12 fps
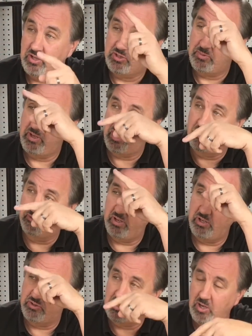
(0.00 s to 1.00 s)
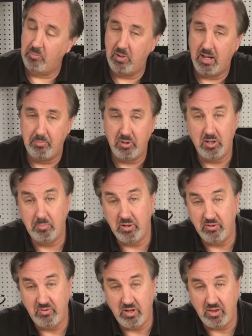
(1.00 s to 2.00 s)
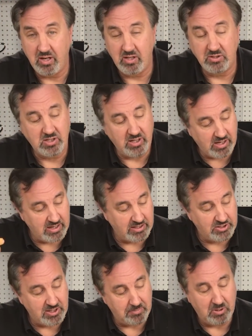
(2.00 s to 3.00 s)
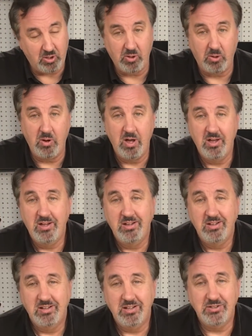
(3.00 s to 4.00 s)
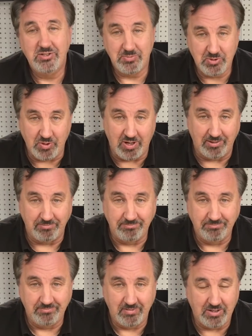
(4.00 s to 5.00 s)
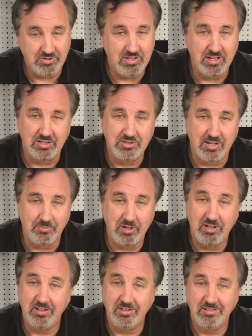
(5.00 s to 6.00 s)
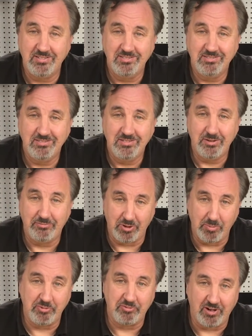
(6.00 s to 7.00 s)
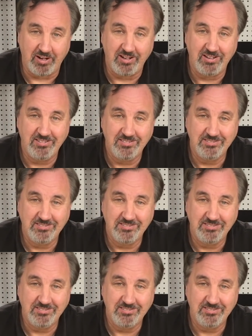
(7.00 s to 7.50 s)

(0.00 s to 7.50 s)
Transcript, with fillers: out some of the other videos that are popping up. And if nothing else, click on that C H E P logo and subscribe. I'll see you next time right here at Filament Friday.